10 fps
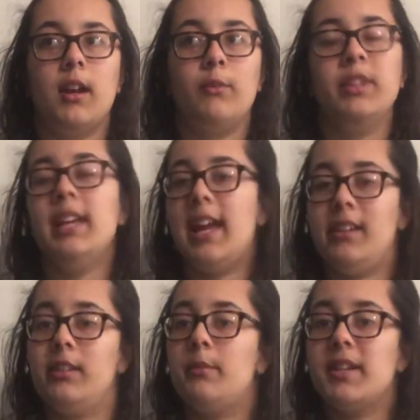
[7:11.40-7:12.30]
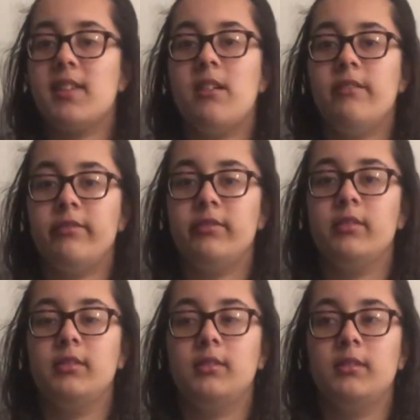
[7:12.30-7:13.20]
hated myself.
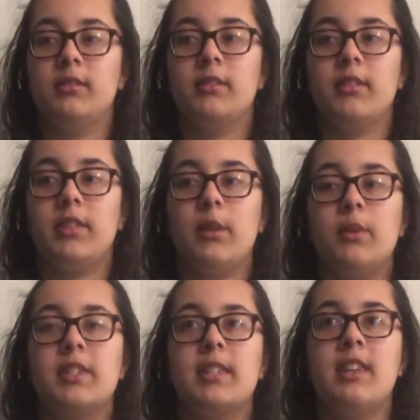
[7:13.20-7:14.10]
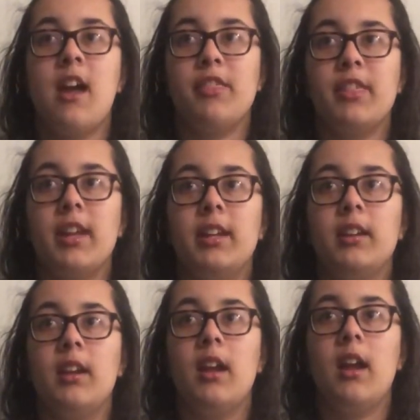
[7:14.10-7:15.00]
There was
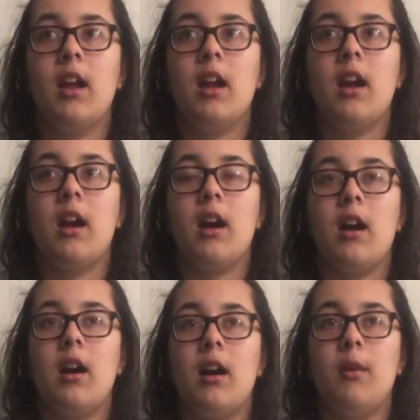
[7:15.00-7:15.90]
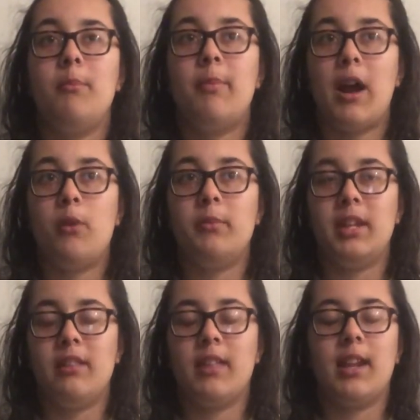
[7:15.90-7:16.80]
nothing about
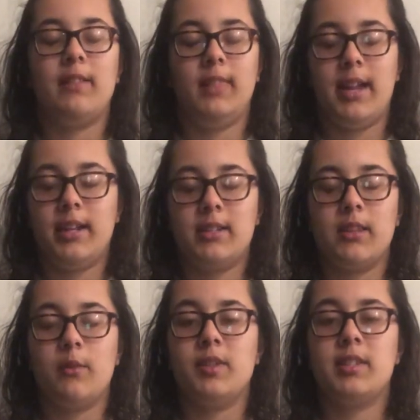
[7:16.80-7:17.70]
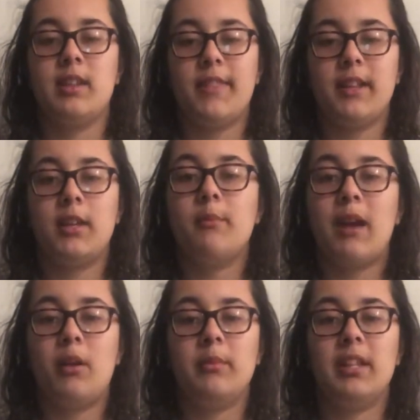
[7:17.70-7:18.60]
me that I liked. There was nothing
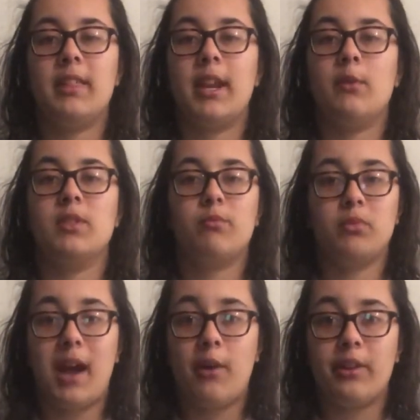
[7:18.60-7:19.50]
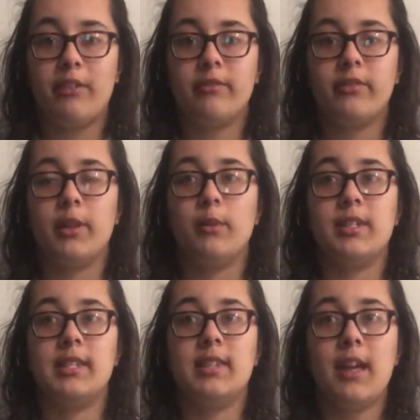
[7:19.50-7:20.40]
about me that I was proud of. There was
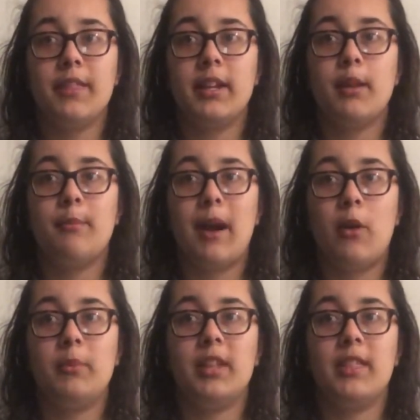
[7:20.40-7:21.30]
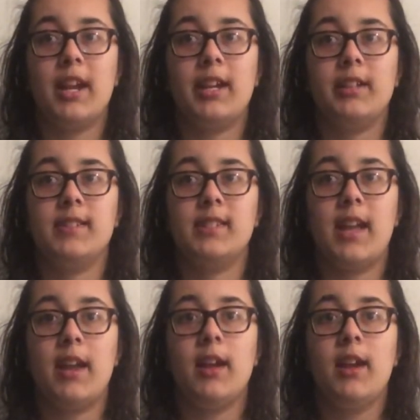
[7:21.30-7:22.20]
nothing about me that I could
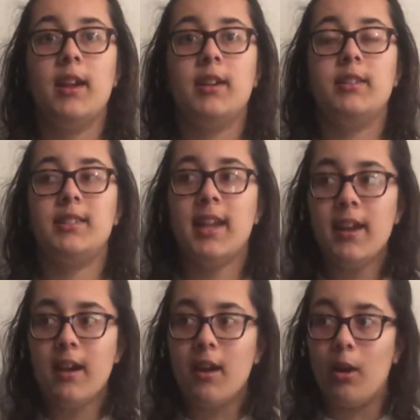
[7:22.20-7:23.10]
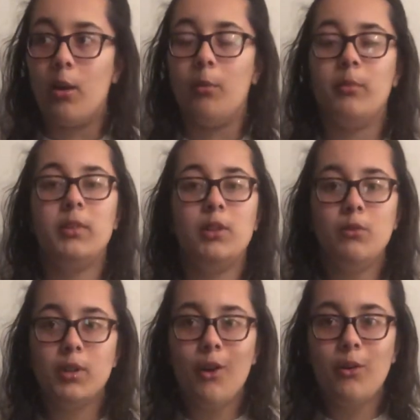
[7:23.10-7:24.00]
say, damn, you
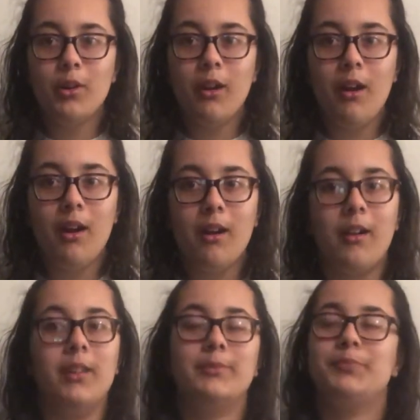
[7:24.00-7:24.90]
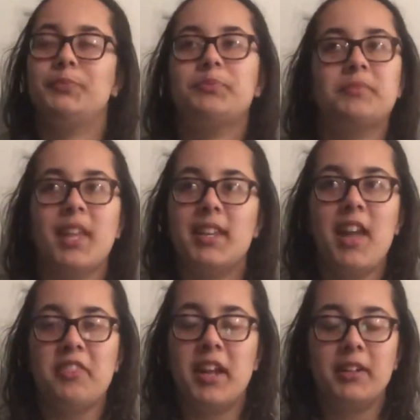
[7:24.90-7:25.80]
go girl.
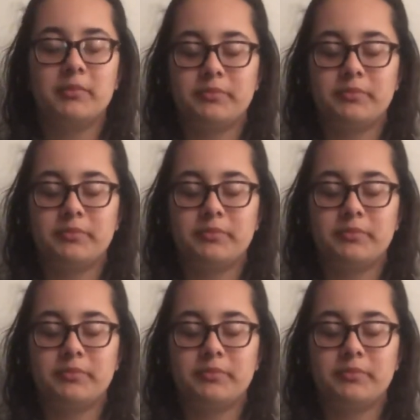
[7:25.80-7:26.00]
Nothing.